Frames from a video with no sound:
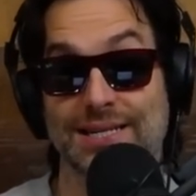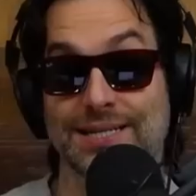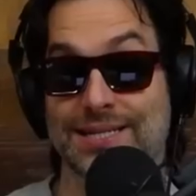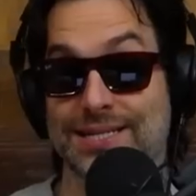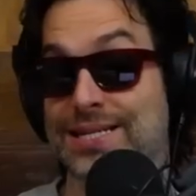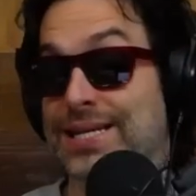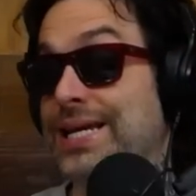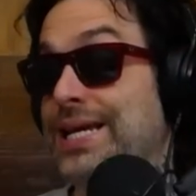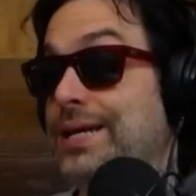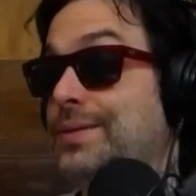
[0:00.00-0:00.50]
It
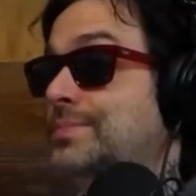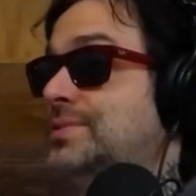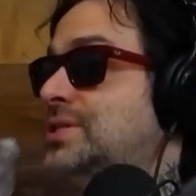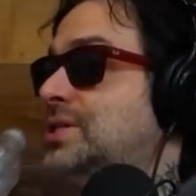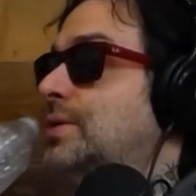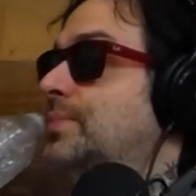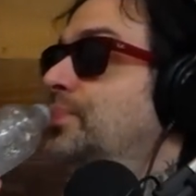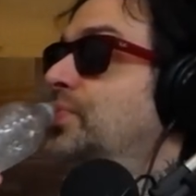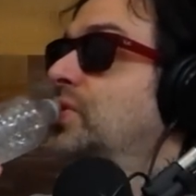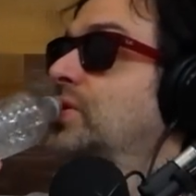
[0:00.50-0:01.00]

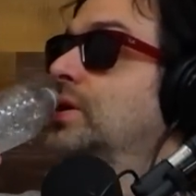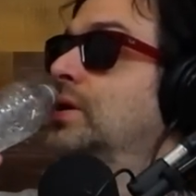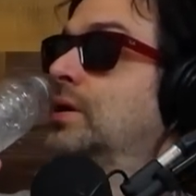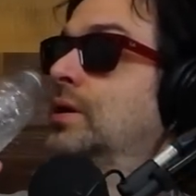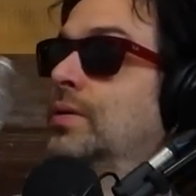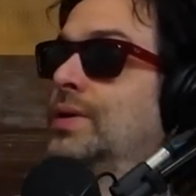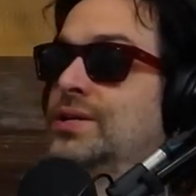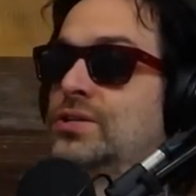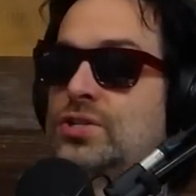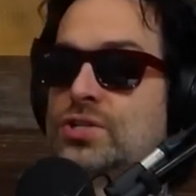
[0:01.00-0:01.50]
seems you
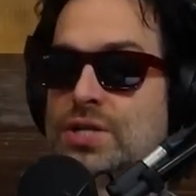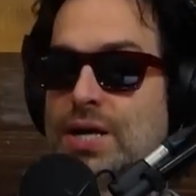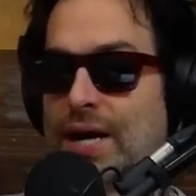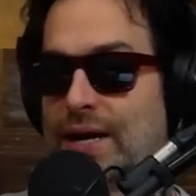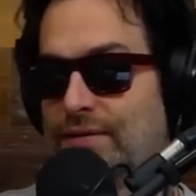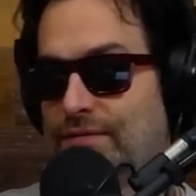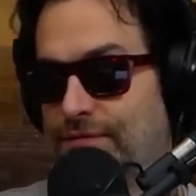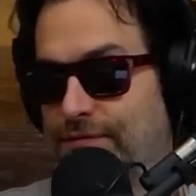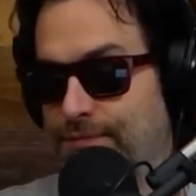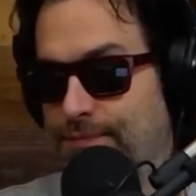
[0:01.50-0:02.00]
know he's just
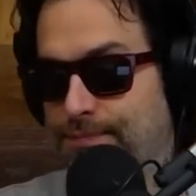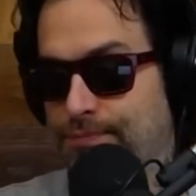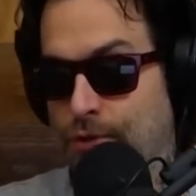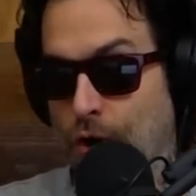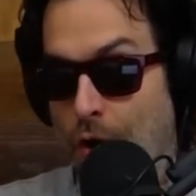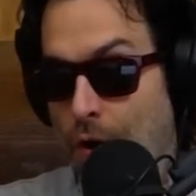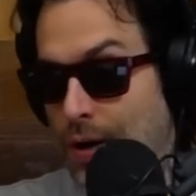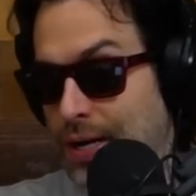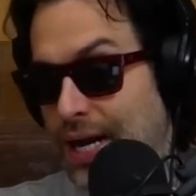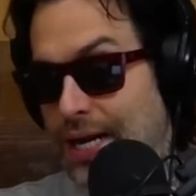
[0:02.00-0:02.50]
kind of
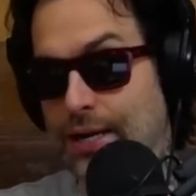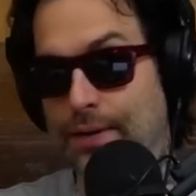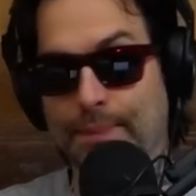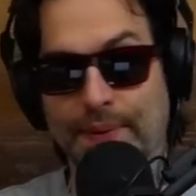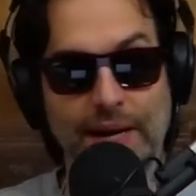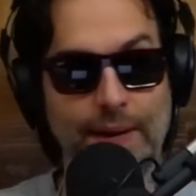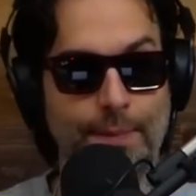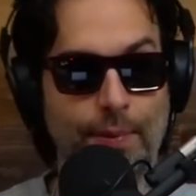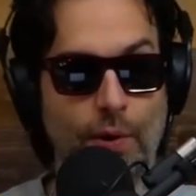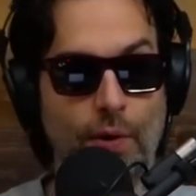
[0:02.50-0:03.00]
talking to
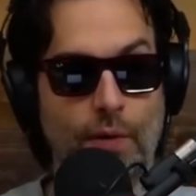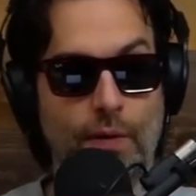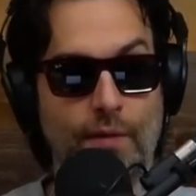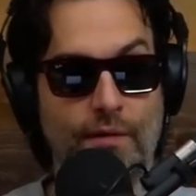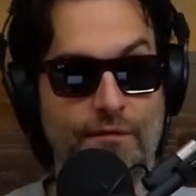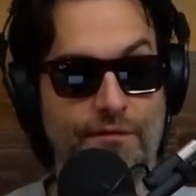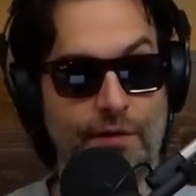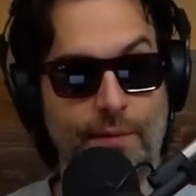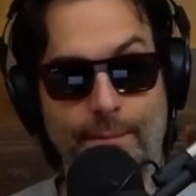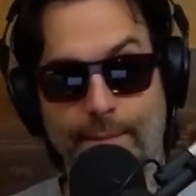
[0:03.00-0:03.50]
people
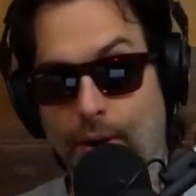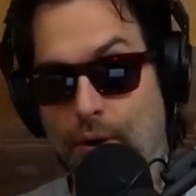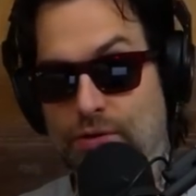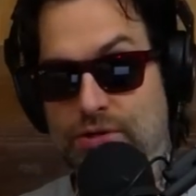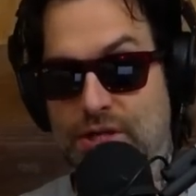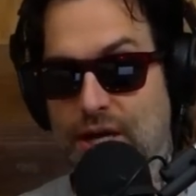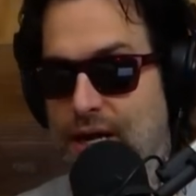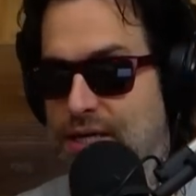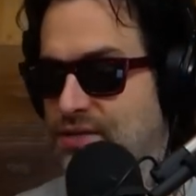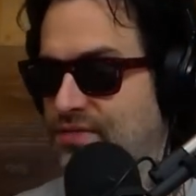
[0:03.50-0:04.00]
from both
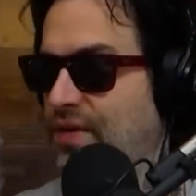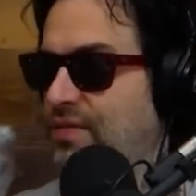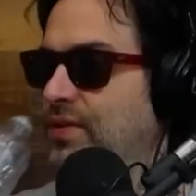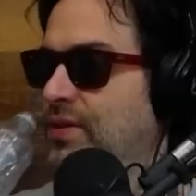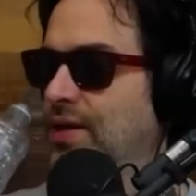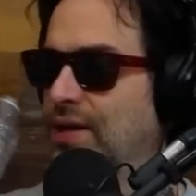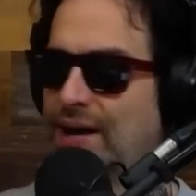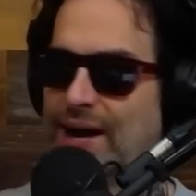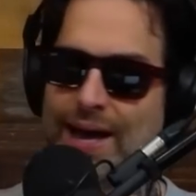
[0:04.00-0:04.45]
sides of everything.